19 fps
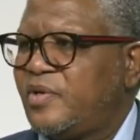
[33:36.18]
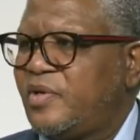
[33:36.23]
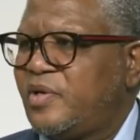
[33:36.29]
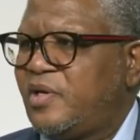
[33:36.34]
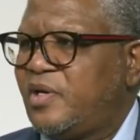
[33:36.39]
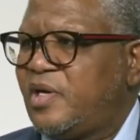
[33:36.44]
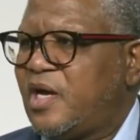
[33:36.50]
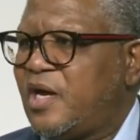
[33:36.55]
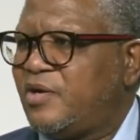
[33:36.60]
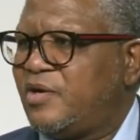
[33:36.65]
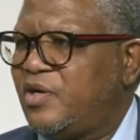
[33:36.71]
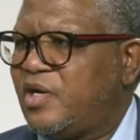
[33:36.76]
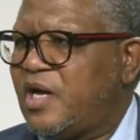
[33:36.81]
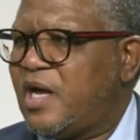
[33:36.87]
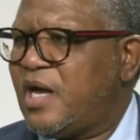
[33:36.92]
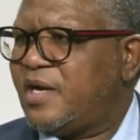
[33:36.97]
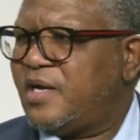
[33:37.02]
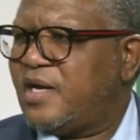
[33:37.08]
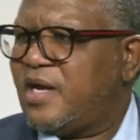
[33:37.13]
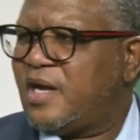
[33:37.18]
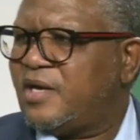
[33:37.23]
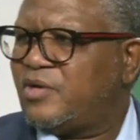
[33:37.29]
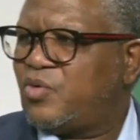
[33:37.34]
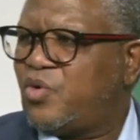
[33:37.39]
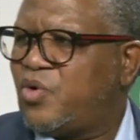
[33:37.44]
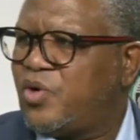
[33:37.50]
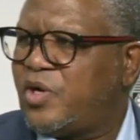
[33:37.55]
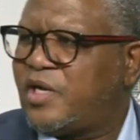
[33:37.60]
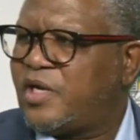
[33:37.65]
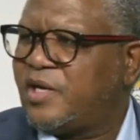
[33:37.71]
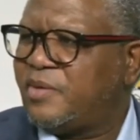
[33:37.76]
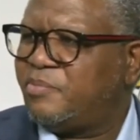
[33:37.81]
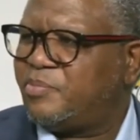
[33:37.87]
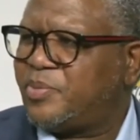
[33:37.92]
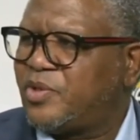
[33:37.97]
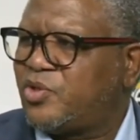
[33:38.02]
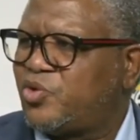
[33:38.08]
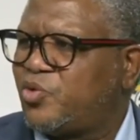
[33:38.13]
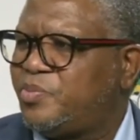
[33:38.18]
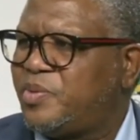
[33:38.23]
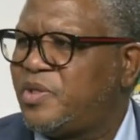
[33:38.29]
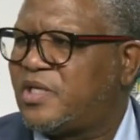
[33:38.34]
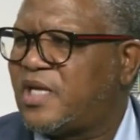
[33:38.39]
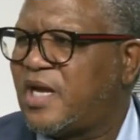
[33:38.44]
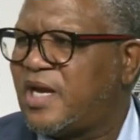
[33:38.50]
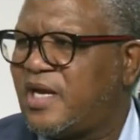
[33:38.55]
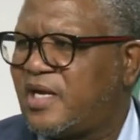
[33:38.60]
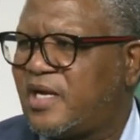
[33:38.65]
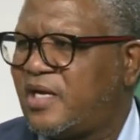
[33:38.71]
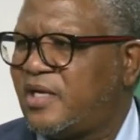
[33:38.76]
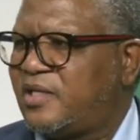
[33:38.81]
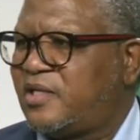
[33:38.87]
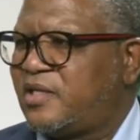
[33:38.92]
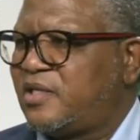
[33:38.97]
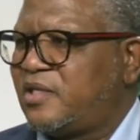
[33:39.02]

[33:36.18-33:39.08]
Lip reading: and Godlimpi to be delegates.